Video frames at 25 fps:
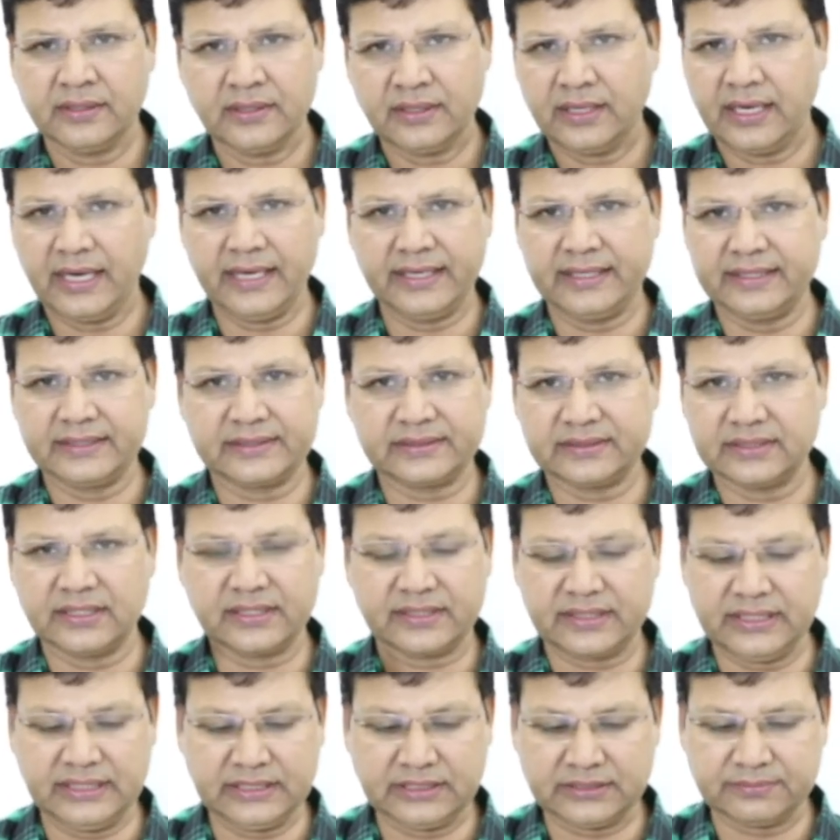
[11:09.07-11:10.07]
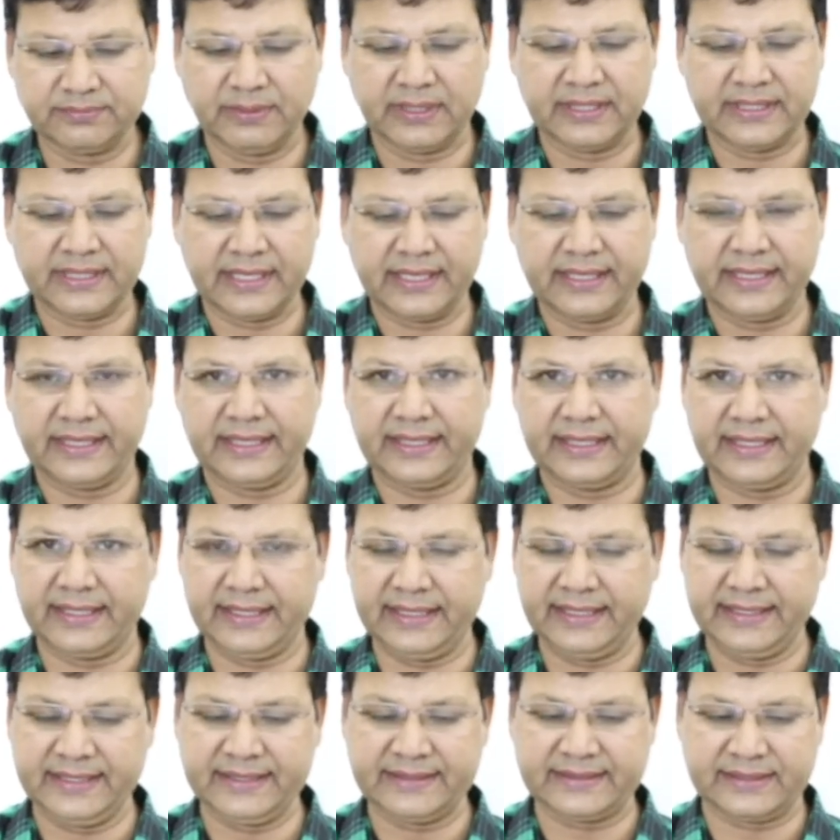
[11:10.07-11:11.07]
additional things, but
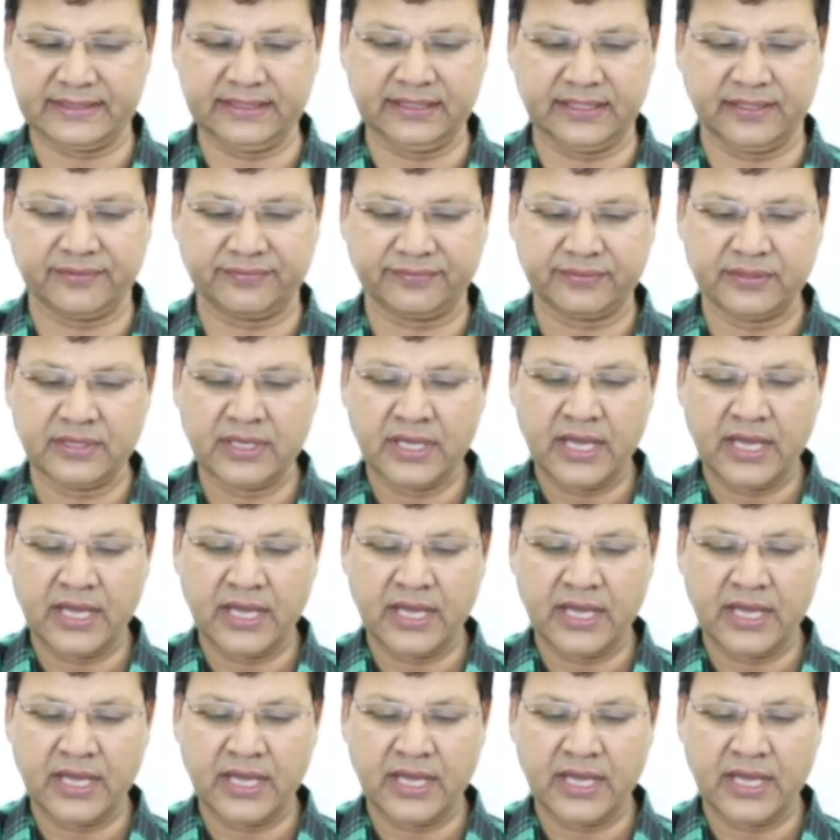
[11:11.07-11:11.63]
it is enough.